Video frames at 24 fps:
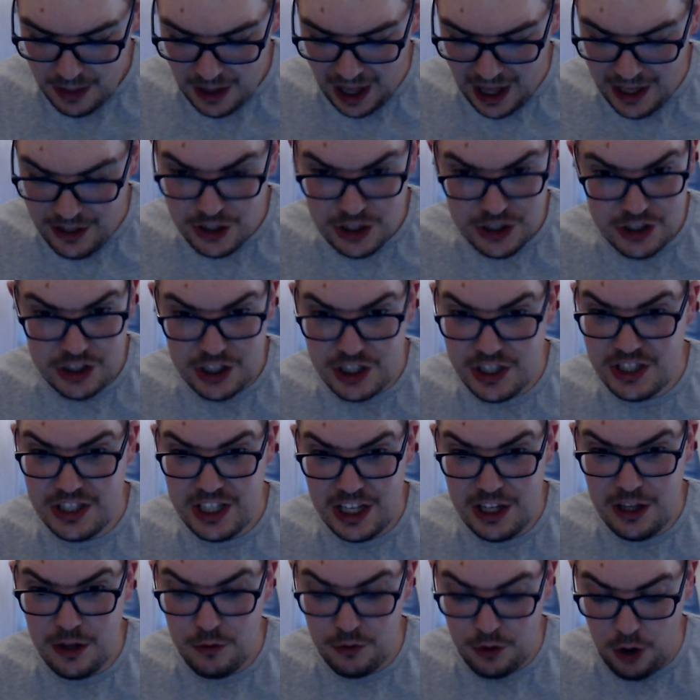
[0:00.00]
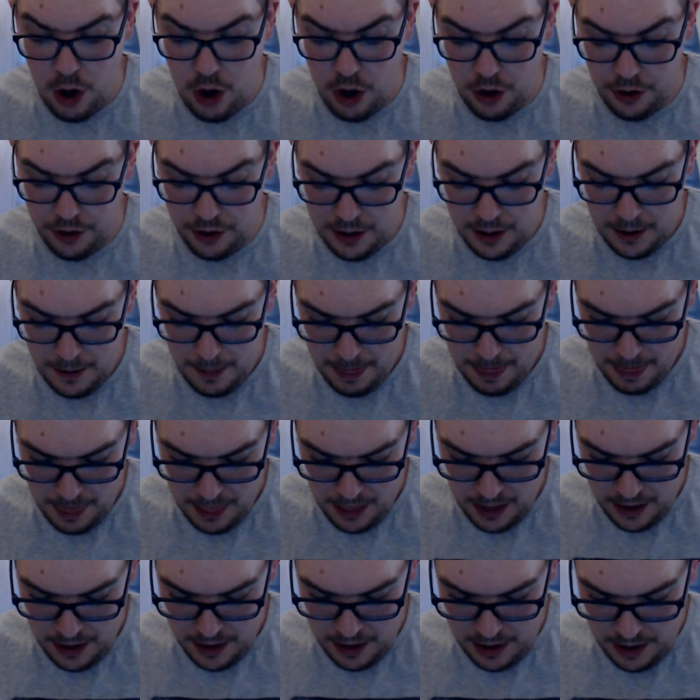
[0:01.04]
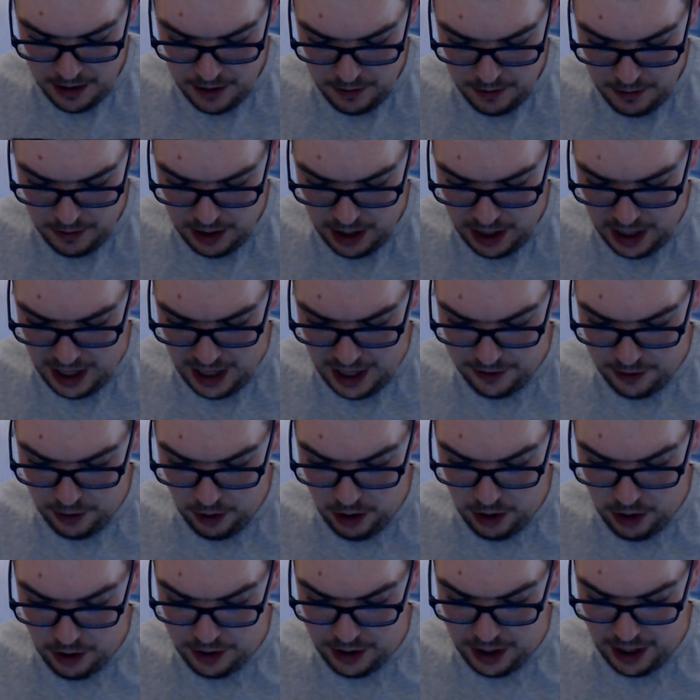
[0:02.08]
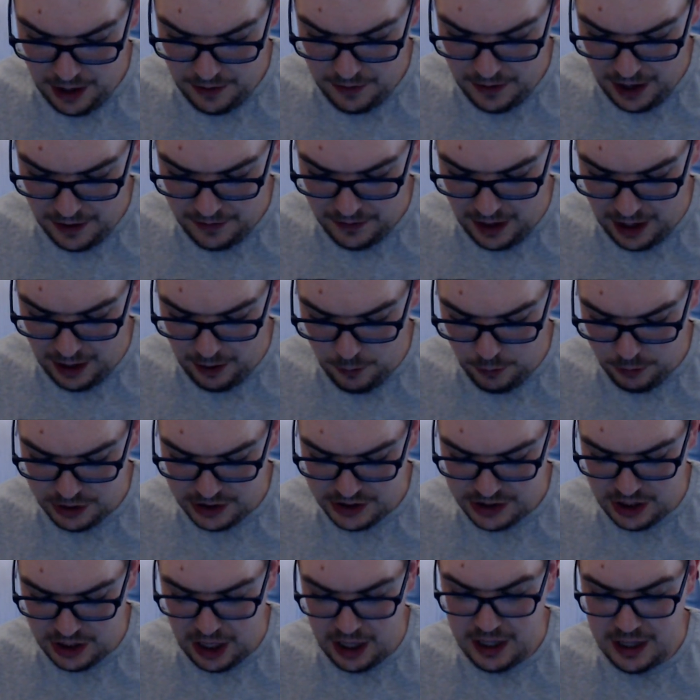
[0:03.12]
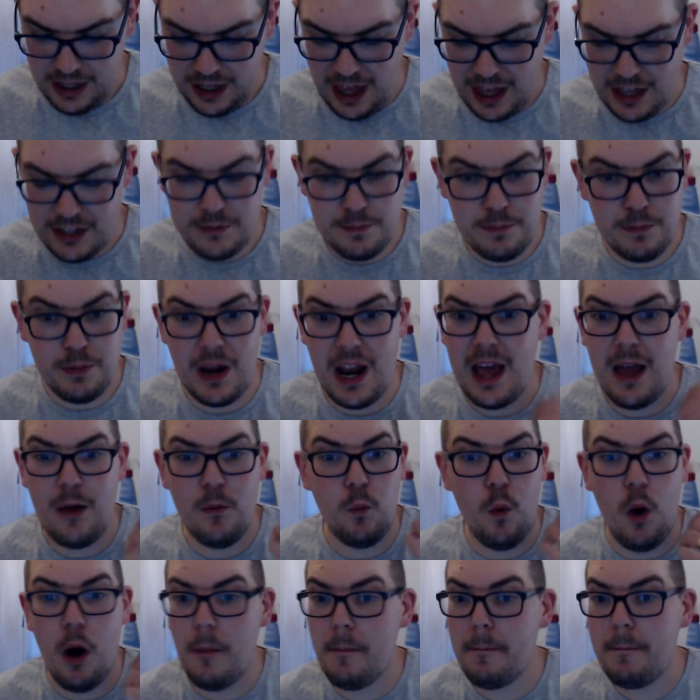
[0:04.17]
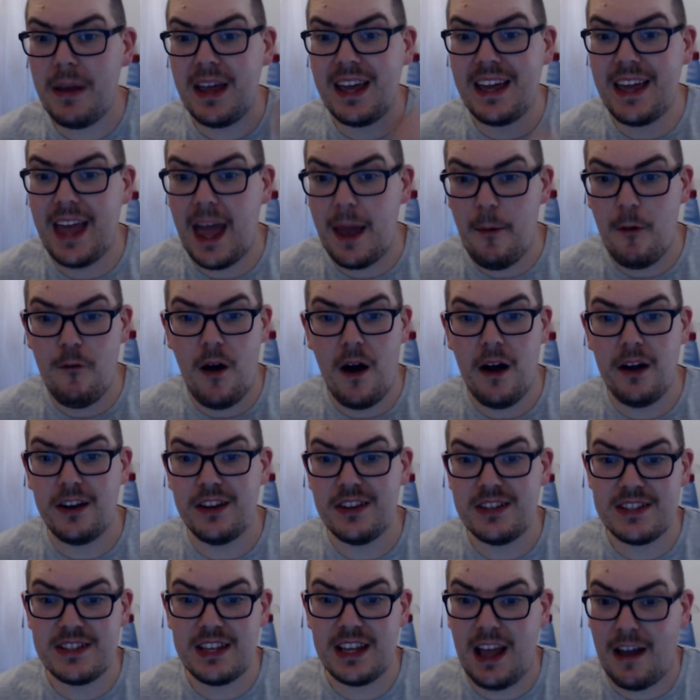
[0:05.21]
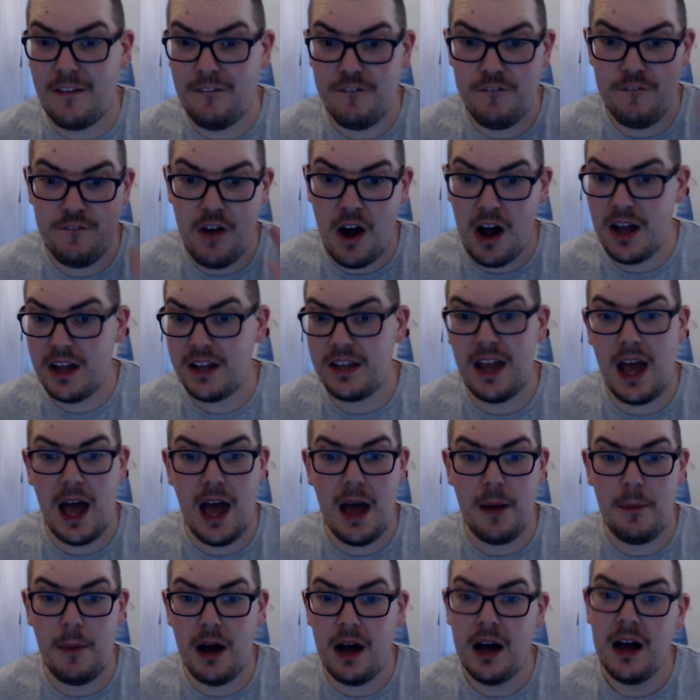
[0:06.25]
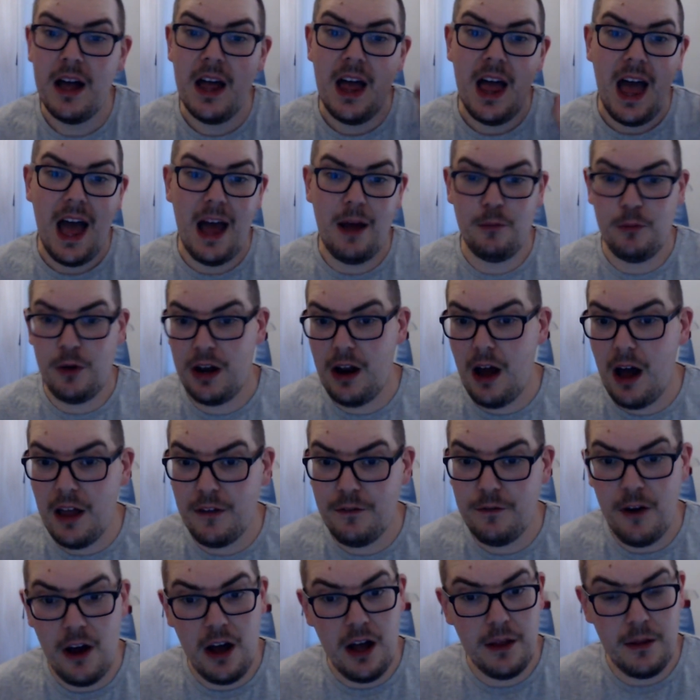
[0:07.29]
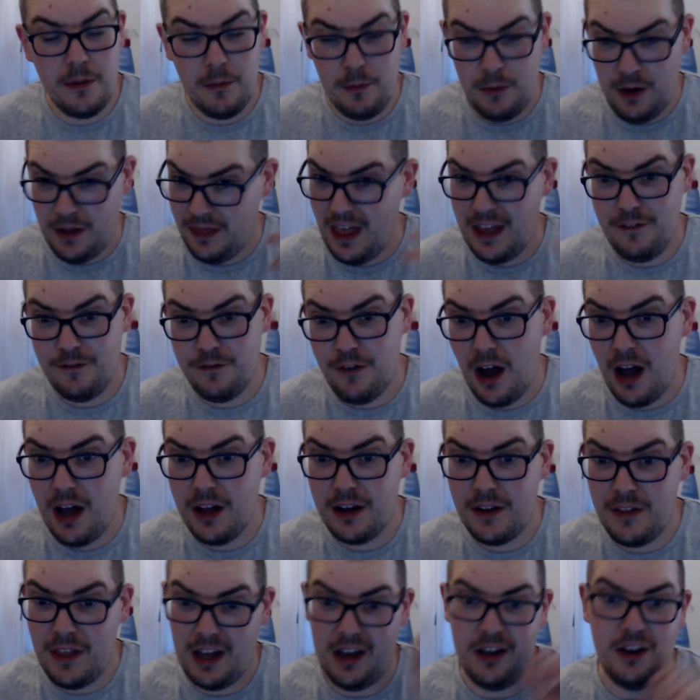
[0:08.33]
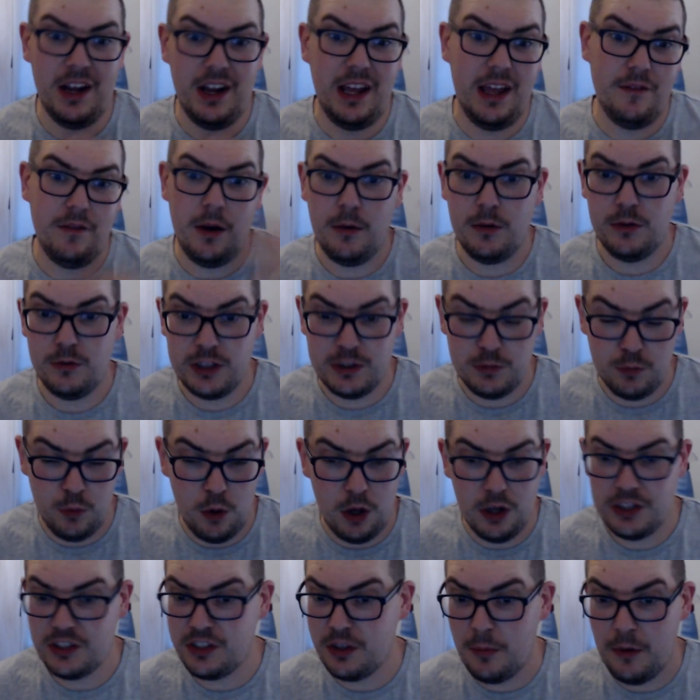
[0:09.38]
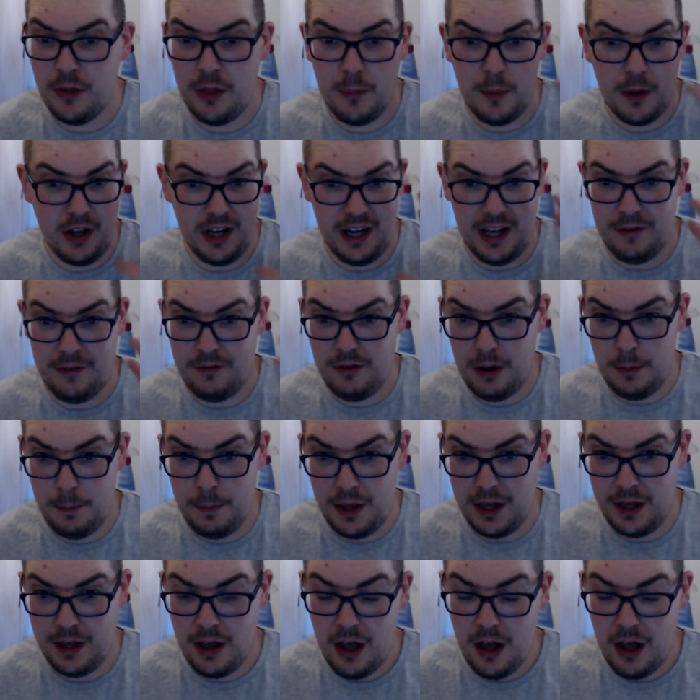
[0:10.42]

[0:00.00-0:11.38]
And just continued on and on. And then they all decided, let's play one big game of hide and seek and find Emma and when I find when they find her, they're gonna give her what some of them are gonna give her a big